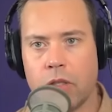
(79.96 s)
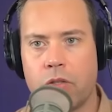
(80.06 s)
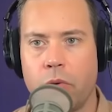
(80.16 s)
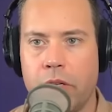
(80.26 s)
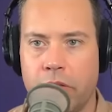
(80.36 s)

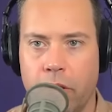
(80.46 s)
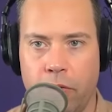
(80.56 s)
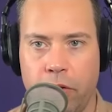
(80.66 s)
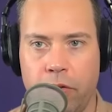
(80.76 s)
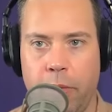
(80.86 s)
So he took
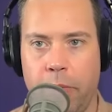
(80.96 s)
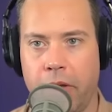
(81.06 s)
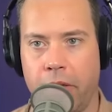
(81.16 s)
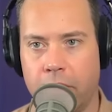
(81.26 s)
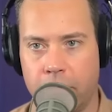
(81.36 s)
over
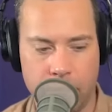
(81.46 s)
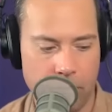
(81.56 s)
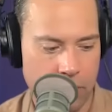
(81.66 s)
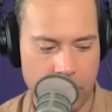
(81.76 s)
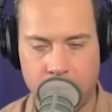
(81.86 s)
Crimea. That's
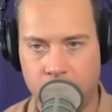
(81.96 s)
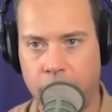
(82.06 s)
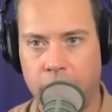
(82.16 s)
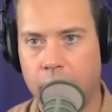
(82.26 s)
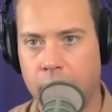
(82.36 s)

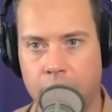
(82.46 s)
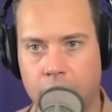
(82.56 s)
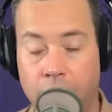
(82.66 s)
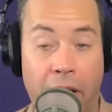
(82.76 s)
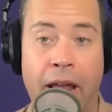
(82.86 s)
essentially,
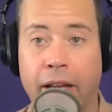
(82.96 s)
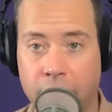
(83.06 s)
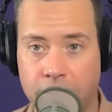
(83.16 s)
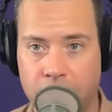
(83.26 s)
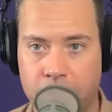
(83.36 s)
or
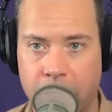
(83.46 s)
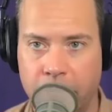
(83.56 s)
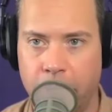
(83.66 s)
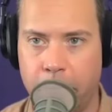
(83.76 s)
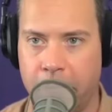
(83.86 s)
annexed, I should say,
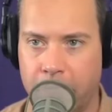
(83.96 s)
Crimea.